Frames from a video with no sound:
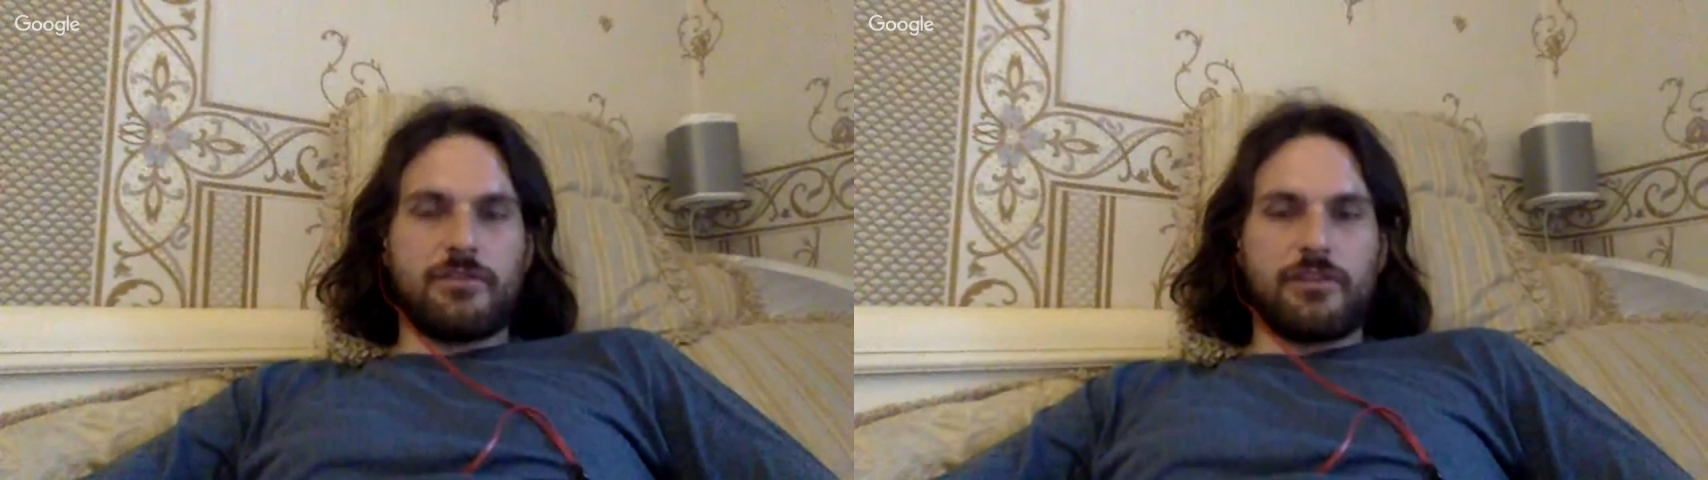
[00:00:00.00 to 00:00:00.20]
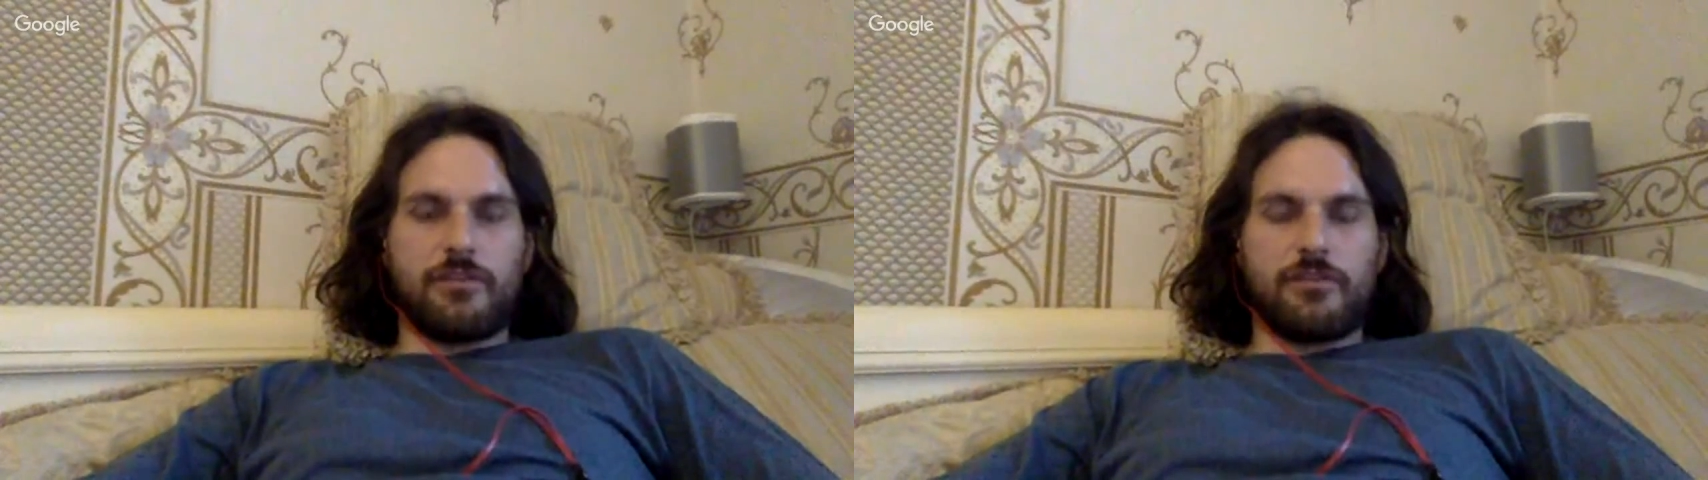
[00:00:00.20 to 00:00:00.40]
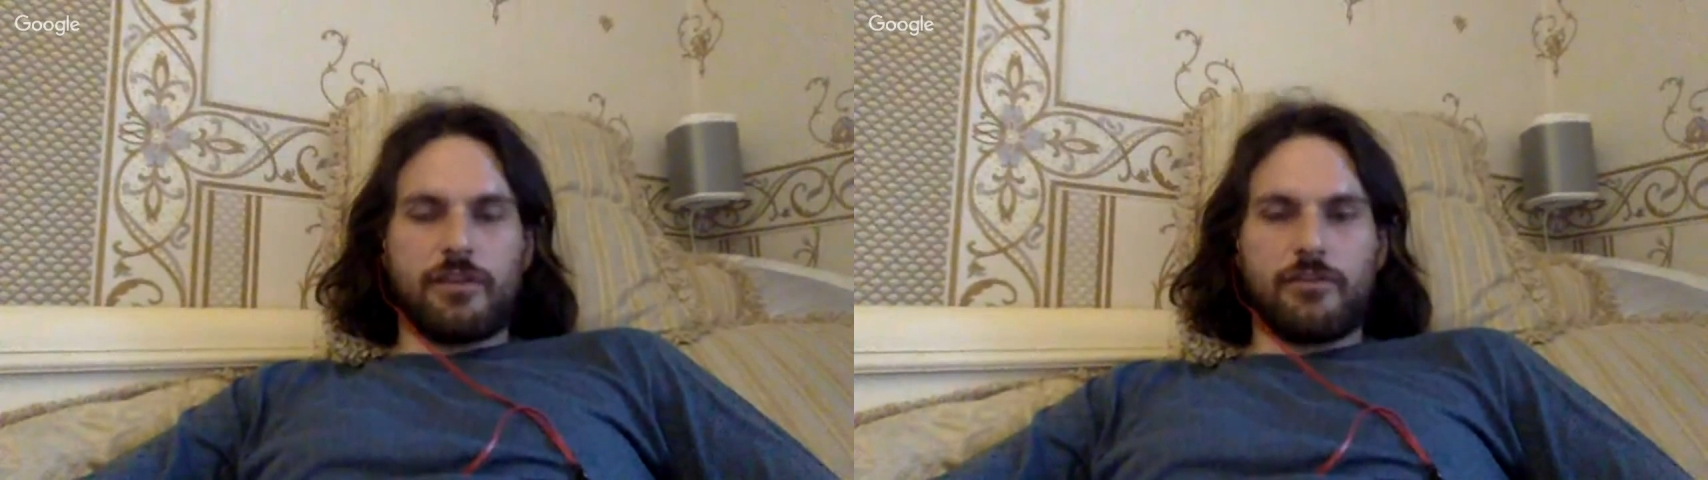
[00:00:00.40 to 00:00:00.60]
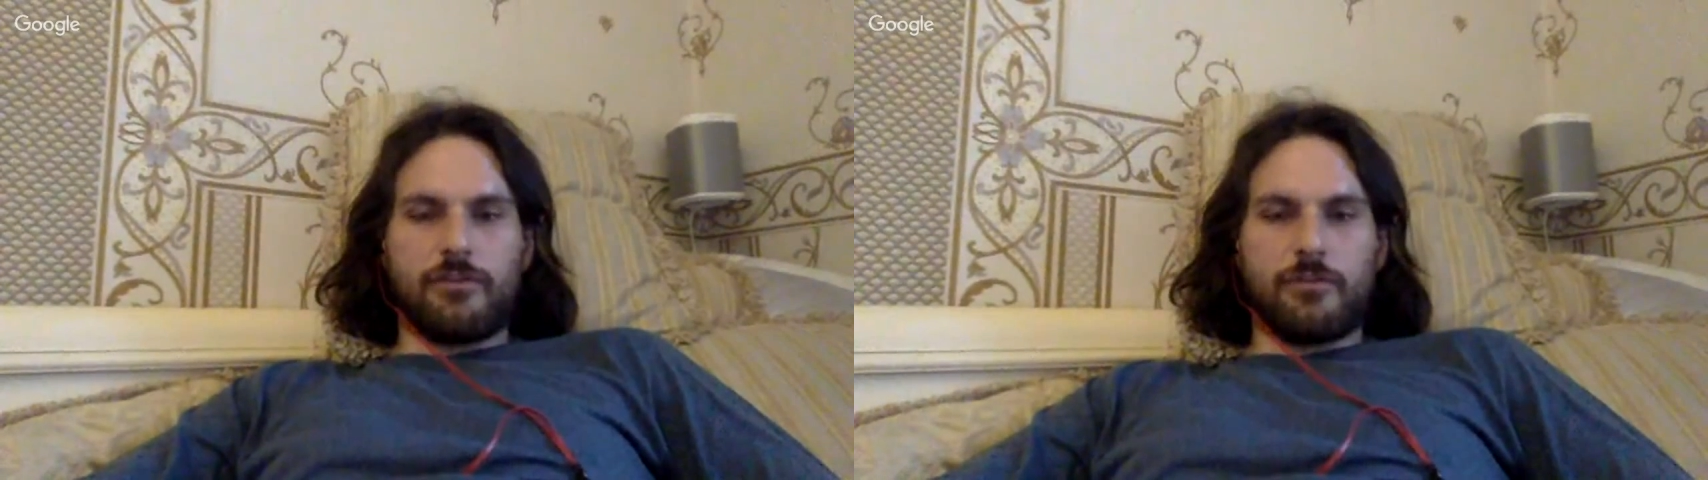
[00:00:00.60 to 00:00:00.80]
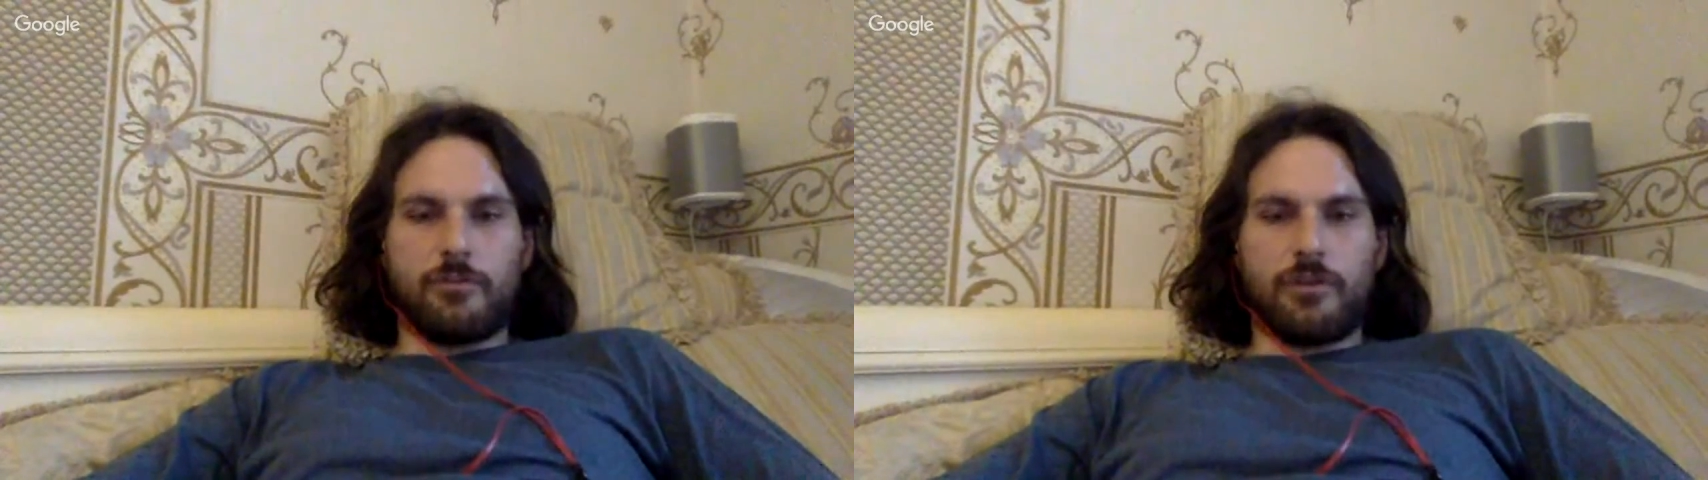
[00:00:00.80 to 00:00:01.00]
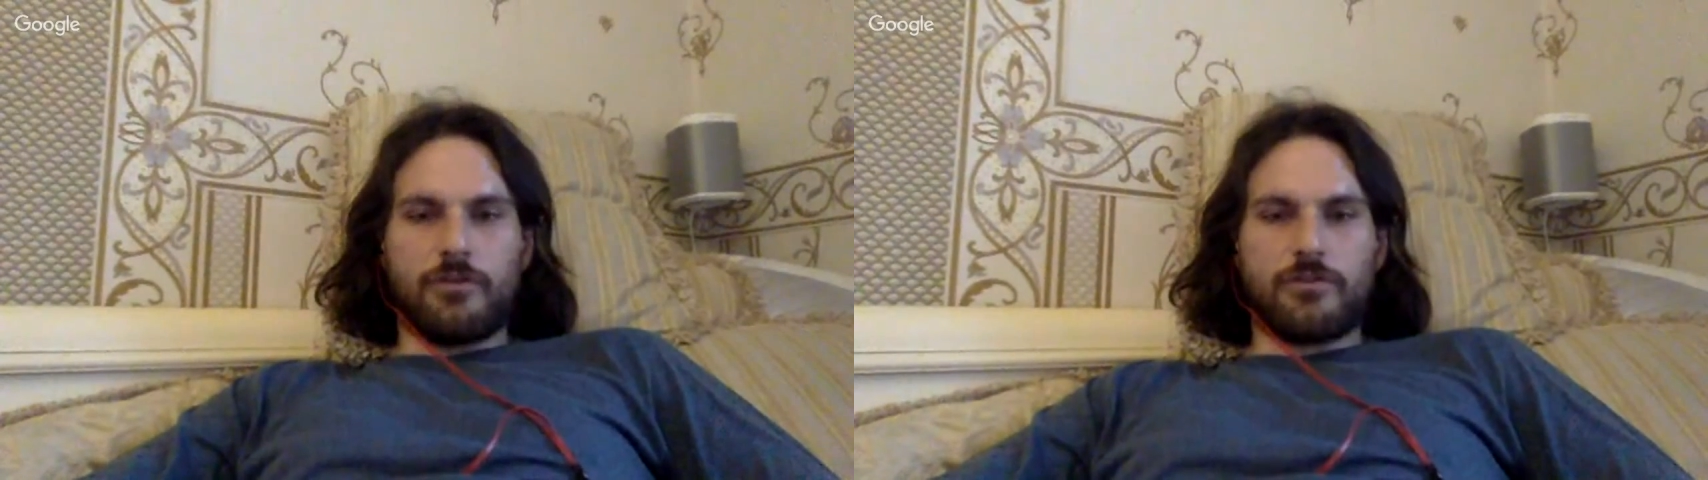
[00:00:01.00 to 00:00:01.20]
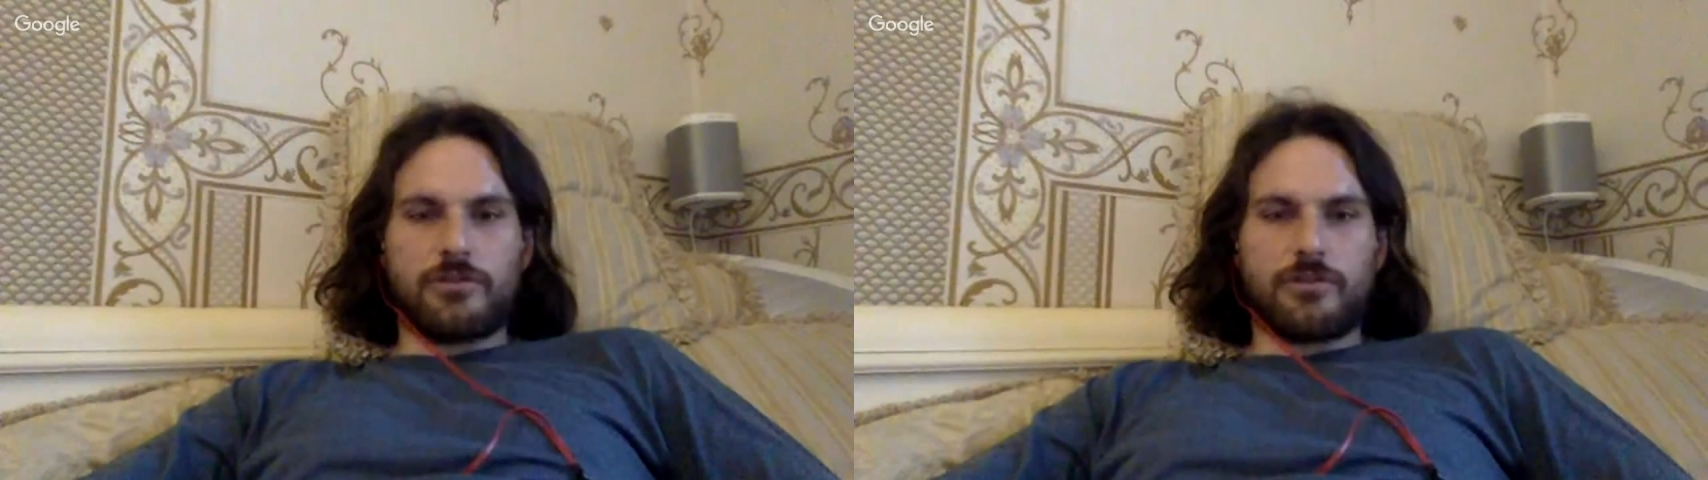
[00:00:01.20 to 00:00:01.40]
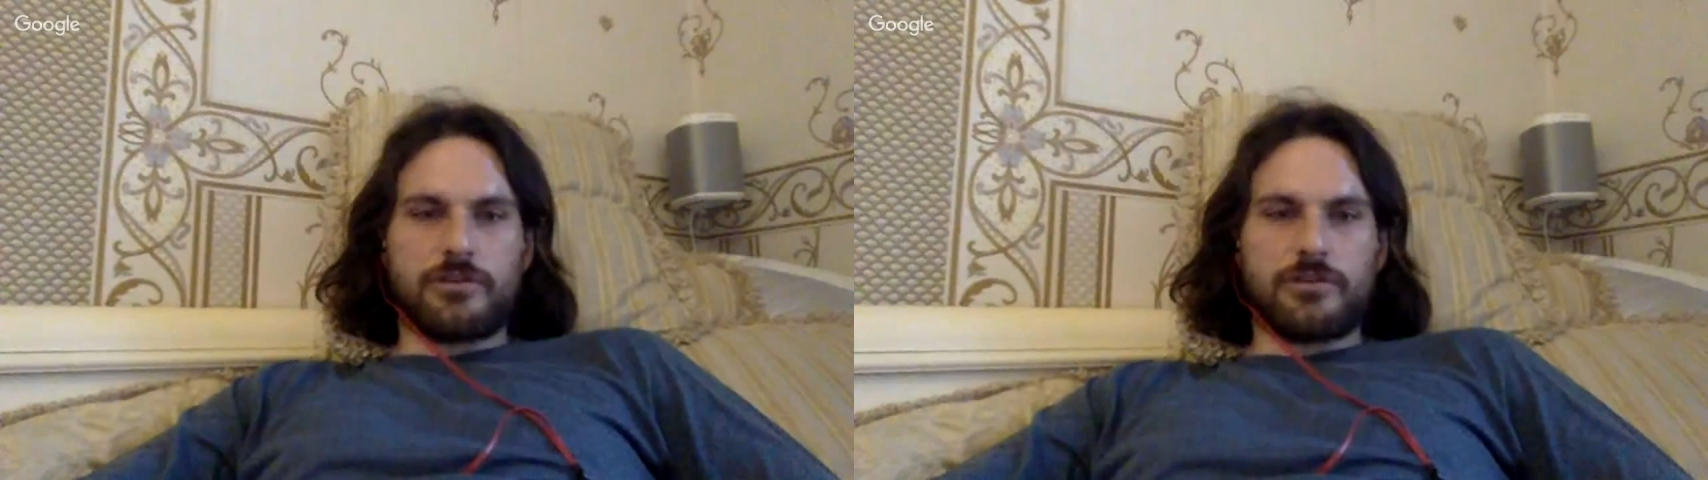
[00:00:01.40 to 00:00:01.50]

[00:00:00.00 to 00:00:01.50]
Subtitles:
terrified to approach,